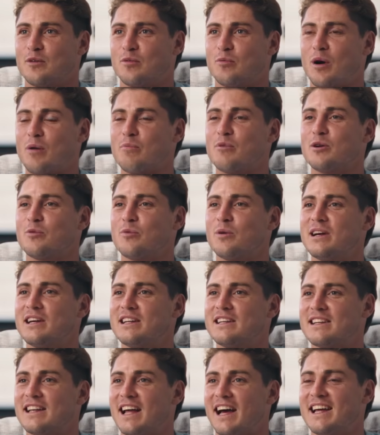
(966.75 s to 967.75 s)
when we
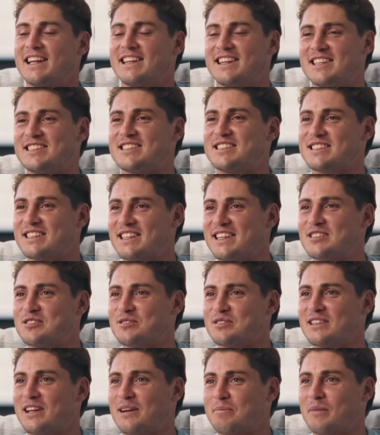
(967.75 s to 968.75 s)
win, like this is
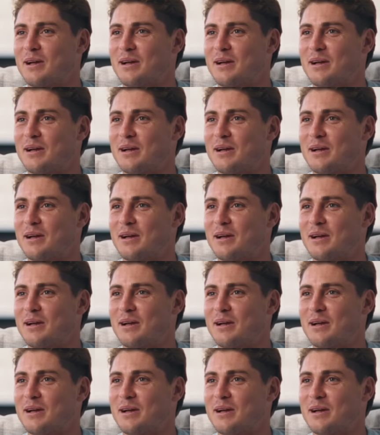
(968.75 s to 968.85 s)
interesting.